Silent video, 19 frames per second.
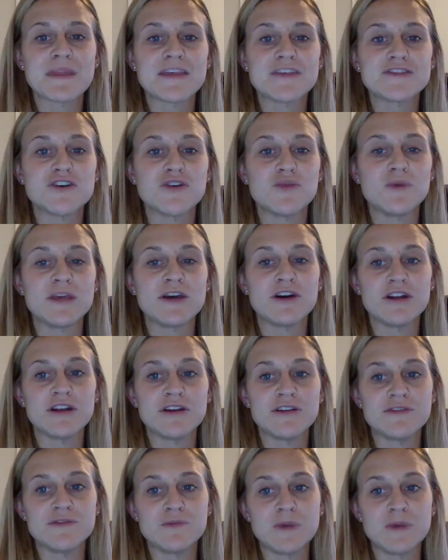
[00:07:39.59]
So we
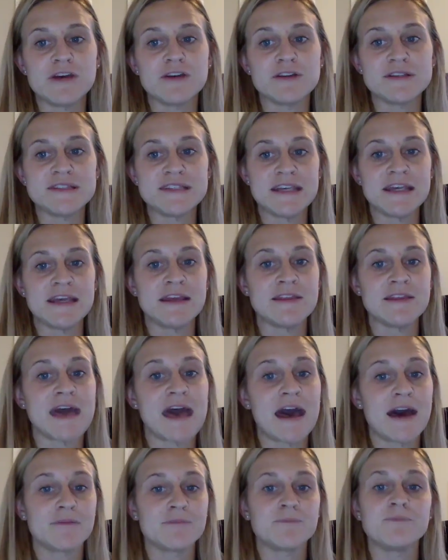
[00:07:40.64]
could see
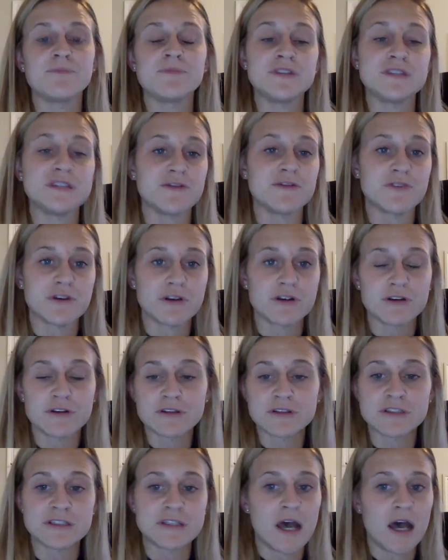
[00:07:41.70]
that differ,
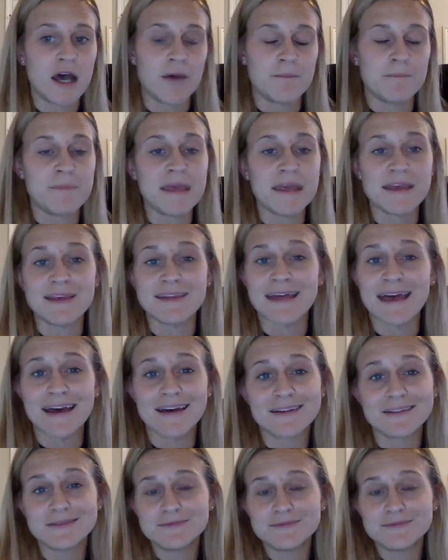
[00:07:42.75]
making that